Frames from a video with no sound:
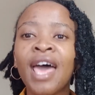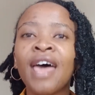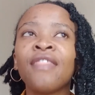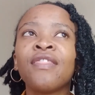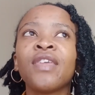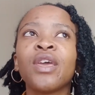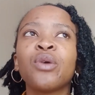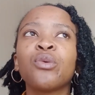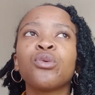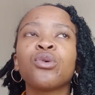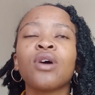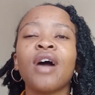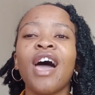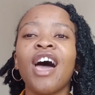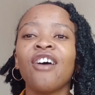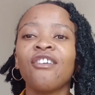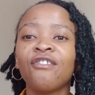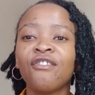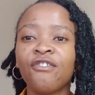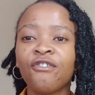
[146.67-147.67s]
they will
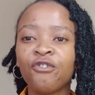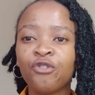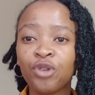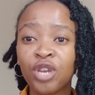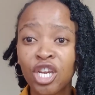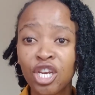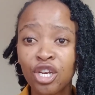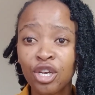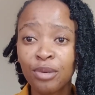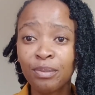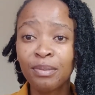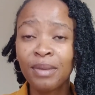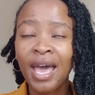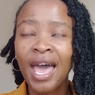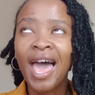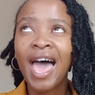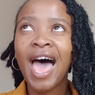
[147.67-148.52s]
have freedom,